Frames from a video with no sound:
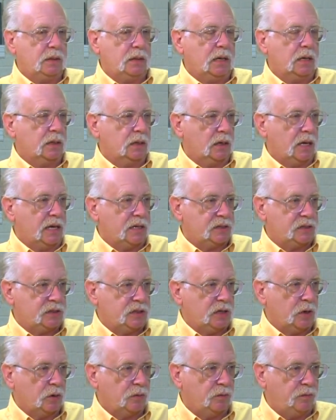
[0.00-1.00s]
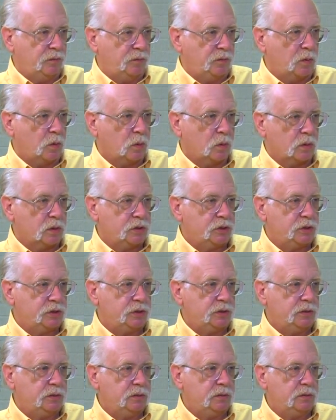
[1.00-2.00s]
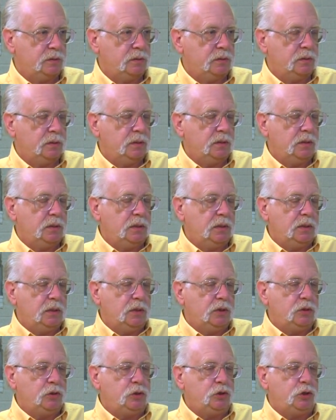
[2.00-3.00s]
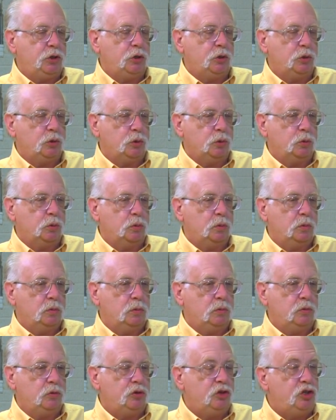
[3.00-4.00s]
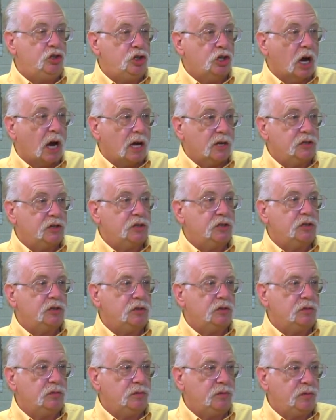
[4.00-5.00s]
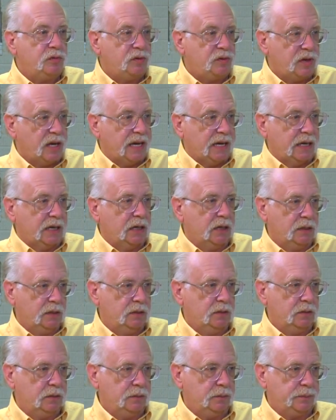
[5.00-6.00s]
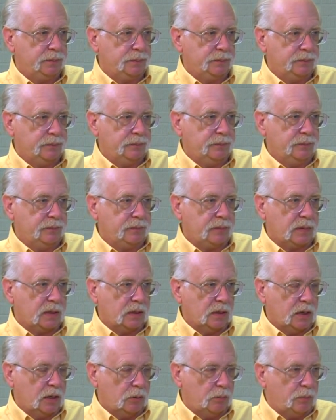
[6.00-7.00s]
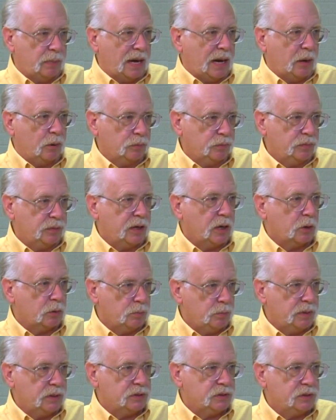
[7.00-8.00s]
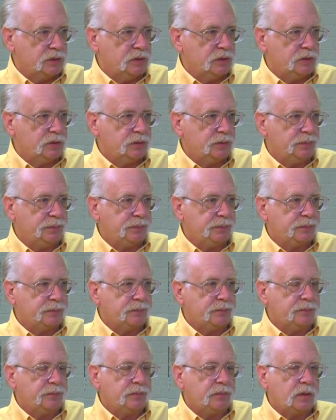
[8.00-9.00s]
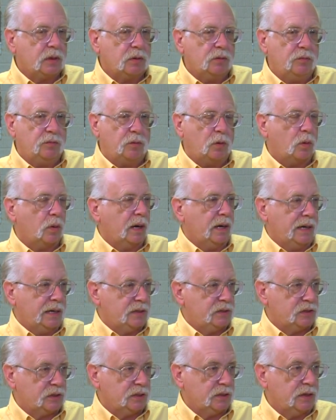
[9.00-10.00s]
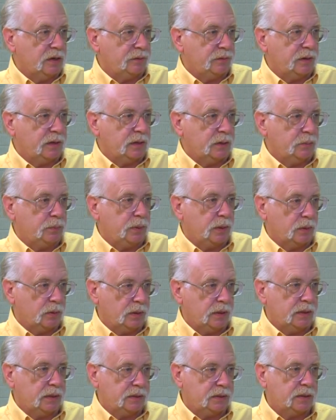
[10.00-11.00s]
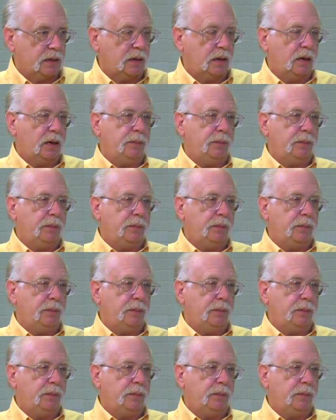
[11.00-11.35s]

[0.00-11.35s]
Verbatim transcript: unless they're forced to just think about their business for any significant period of time.